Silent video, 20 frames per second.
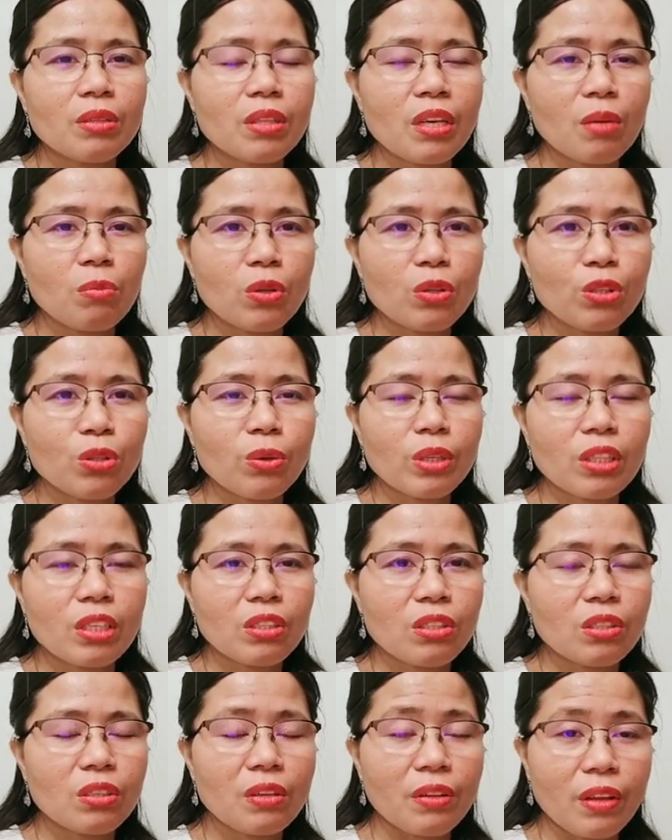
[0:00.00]
I'm also a
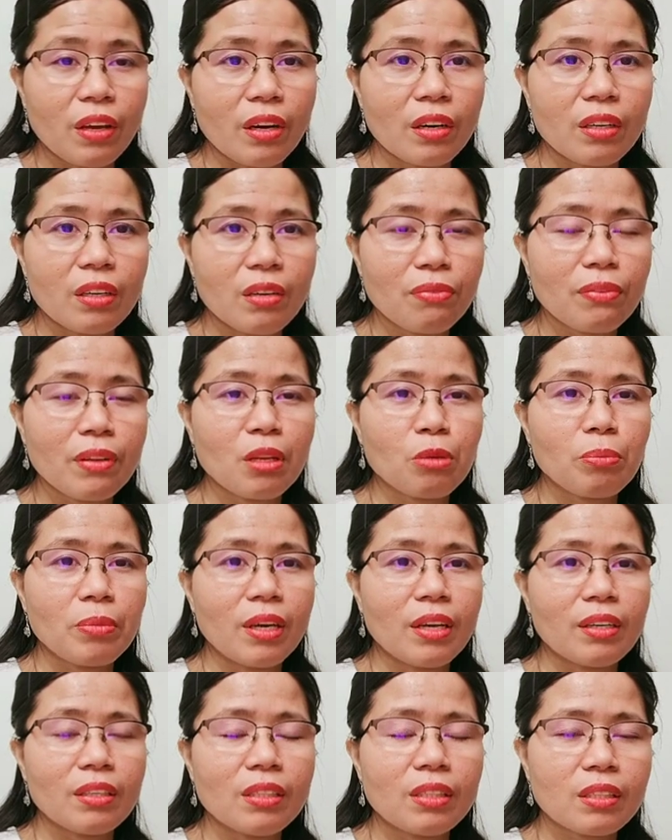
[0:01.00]
teacher there in the
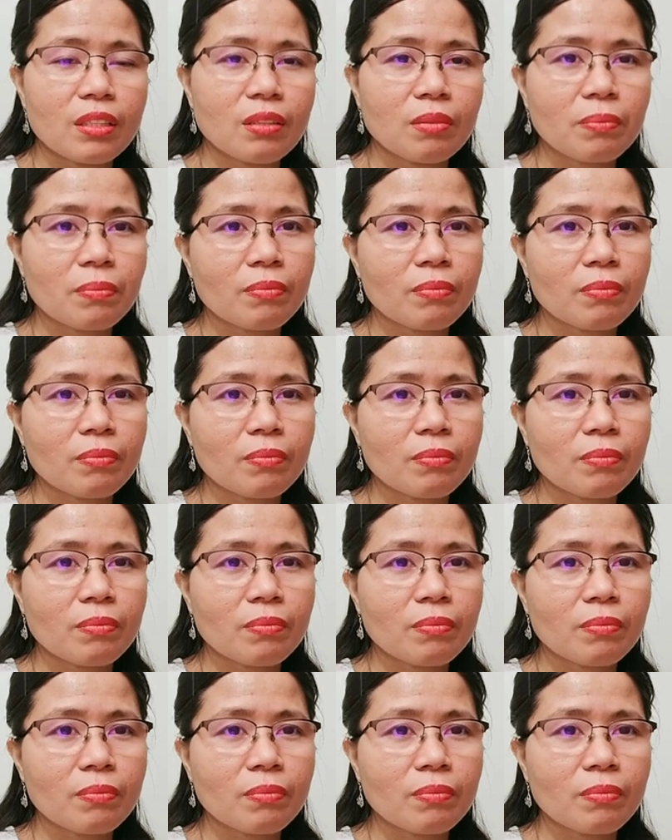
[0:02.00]
Philippines.